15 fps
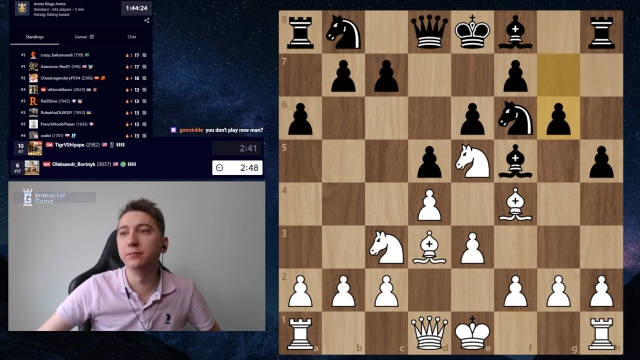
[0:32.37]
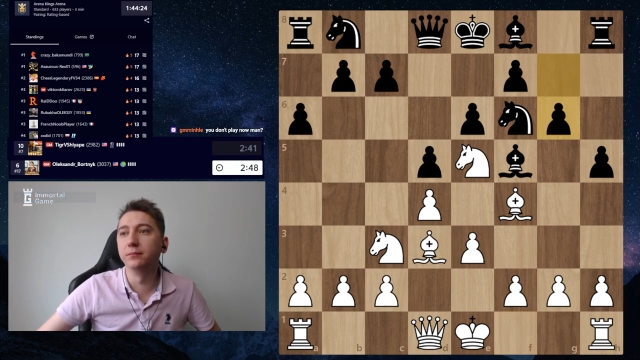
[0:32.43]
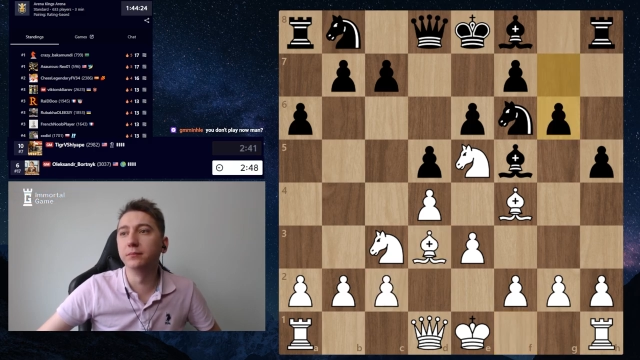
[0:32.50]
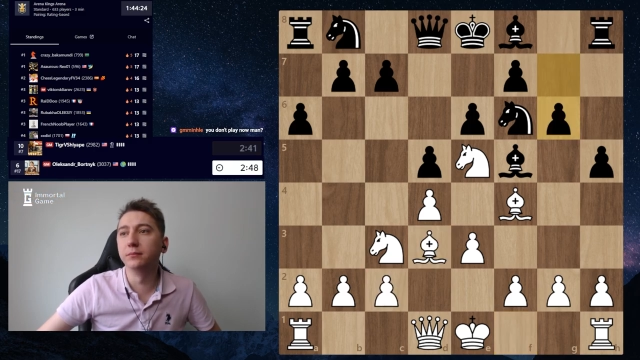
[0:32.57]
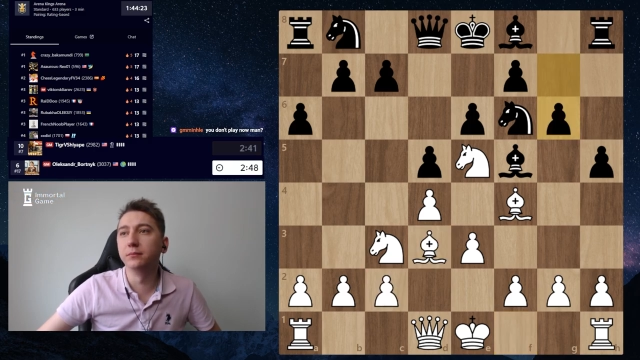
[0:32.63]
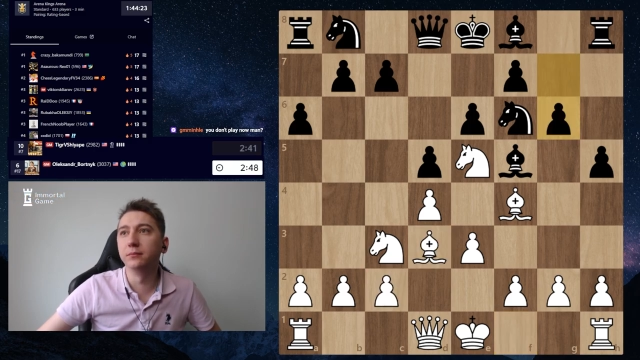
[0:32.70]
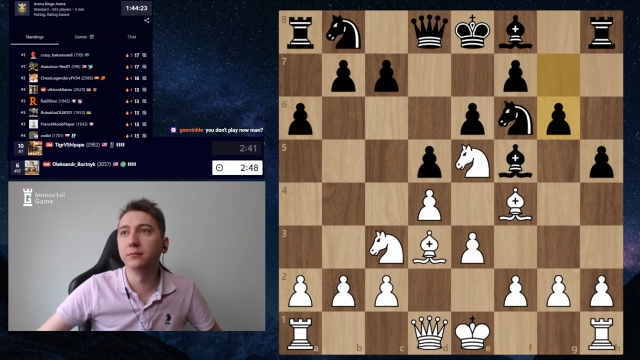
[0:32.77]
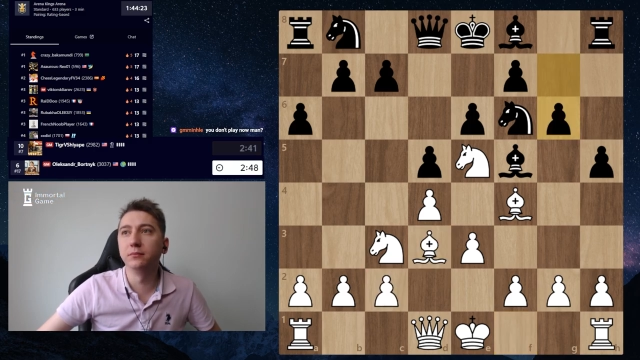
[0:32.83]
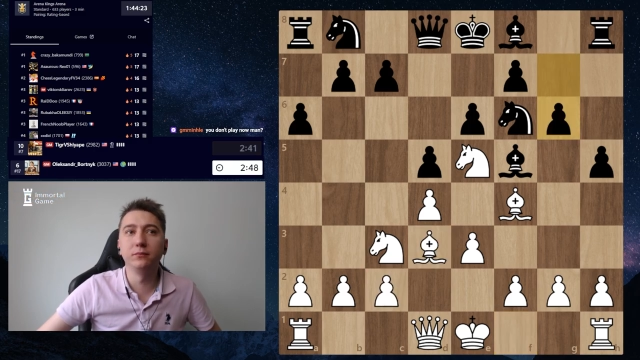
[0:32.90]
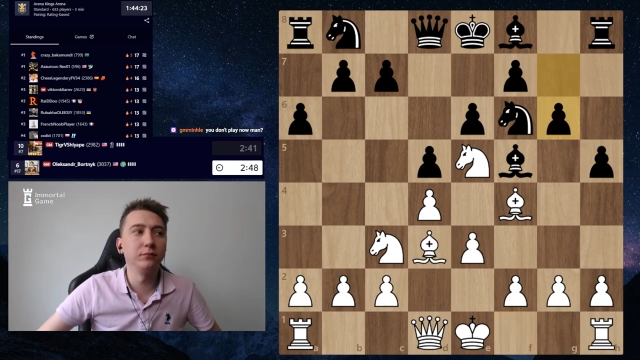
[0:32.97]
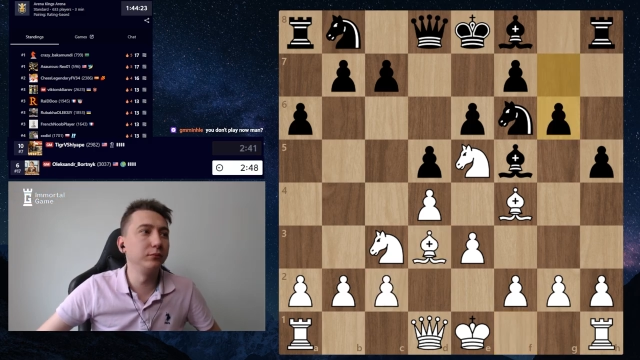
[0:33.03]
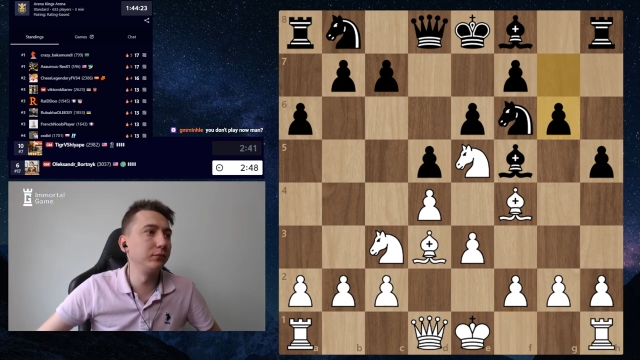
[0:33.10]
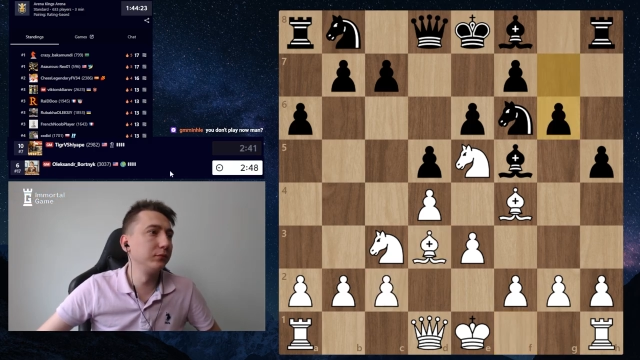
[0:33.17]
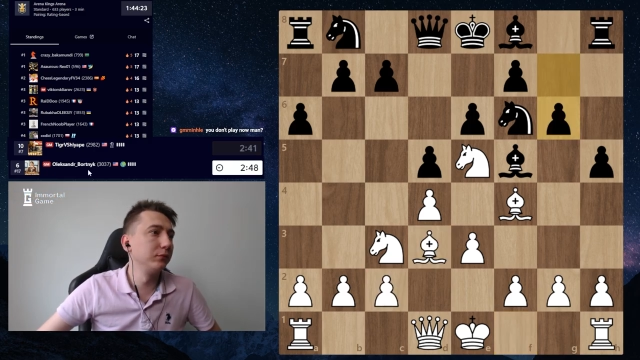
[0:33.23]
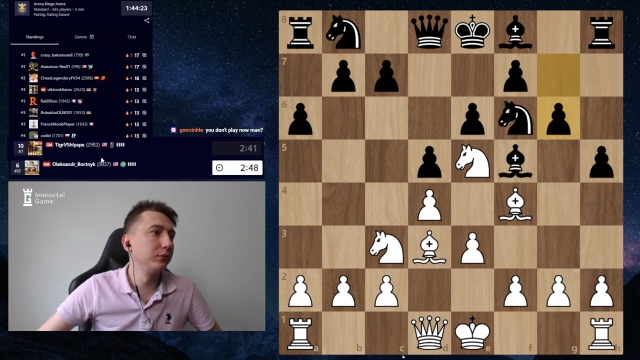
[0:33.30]

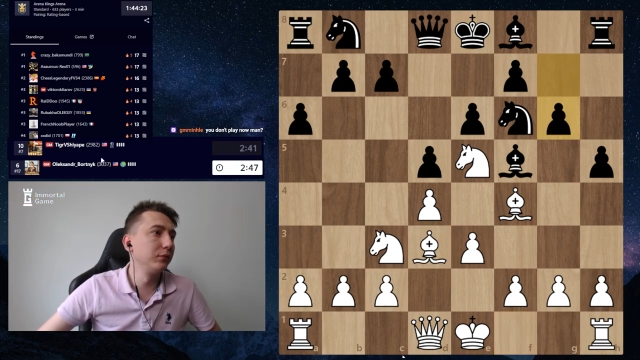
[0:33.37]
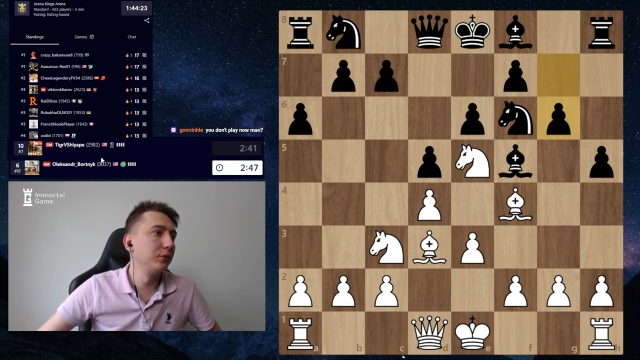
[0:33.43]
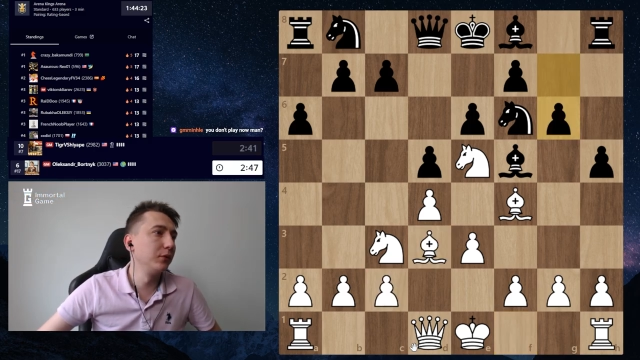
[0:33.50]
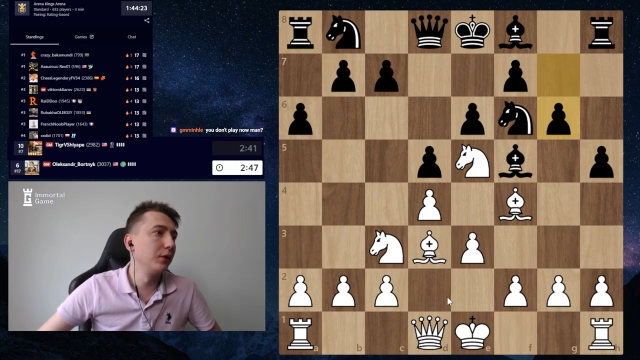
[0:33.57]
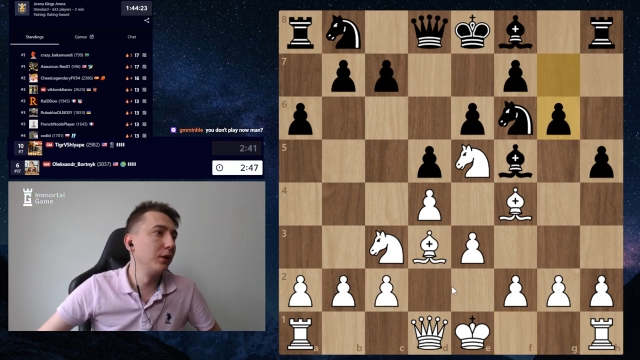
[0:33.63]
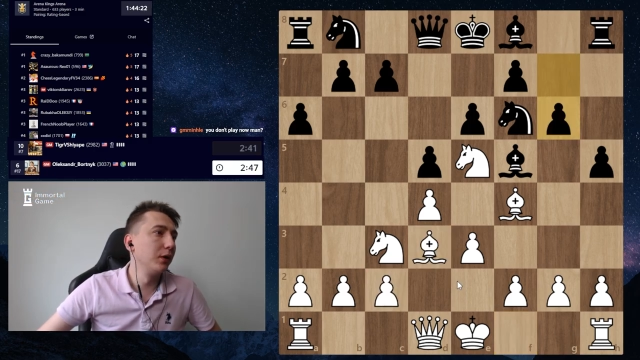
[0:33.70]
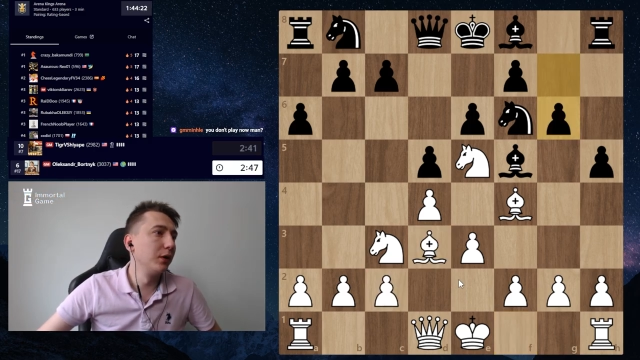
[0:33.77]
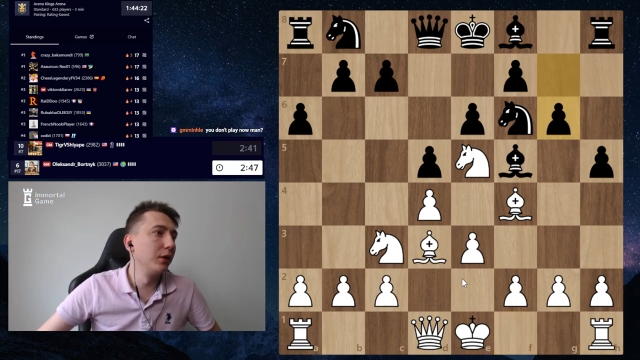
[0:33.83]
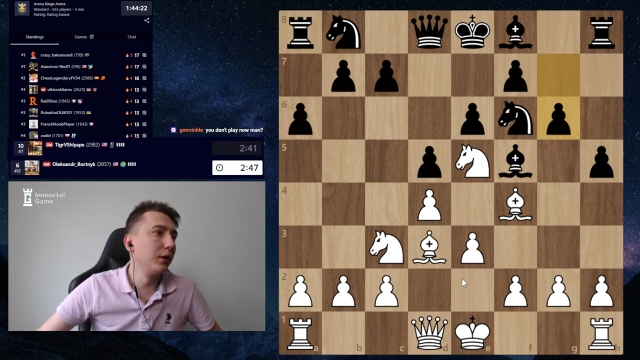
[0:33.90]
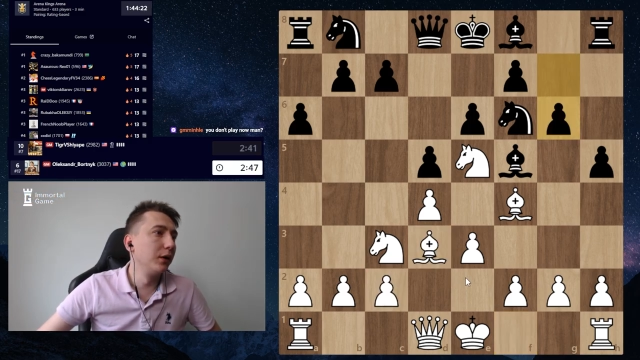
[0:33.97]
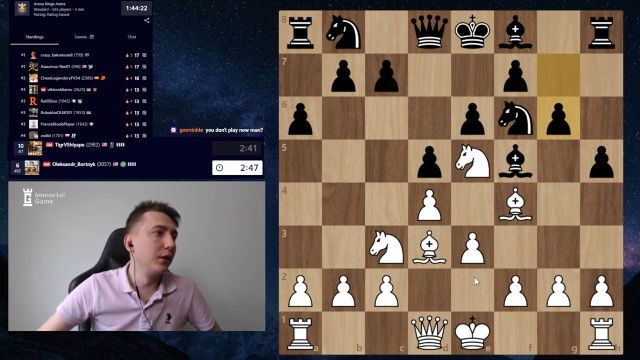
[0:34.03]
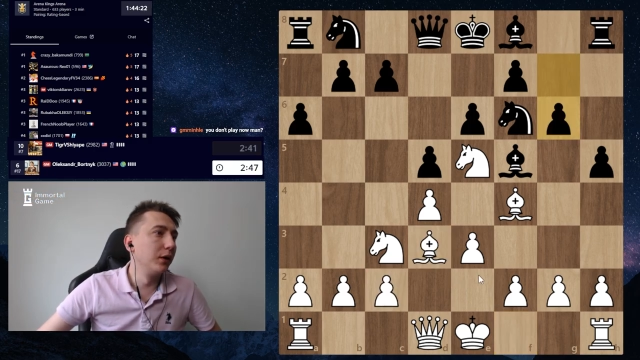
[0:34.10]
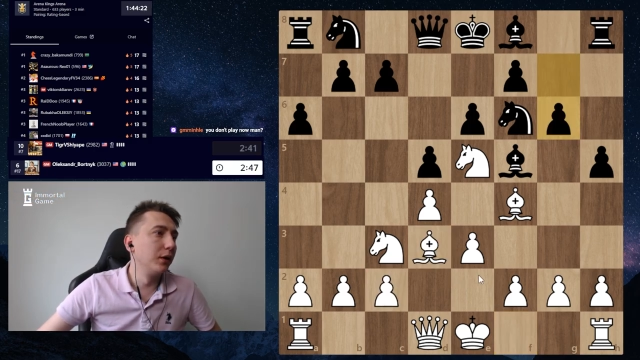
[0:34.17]
Nobody speaks.